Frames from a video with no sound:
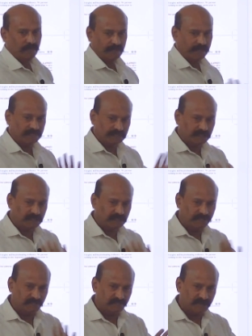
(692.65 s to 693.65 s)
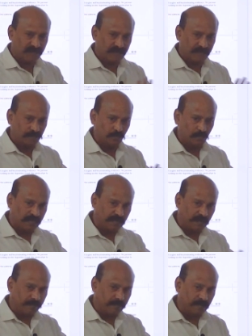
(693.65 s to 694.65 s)
It doesn't give the freedom to
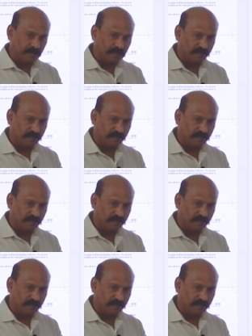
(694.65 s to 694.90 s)
anybody and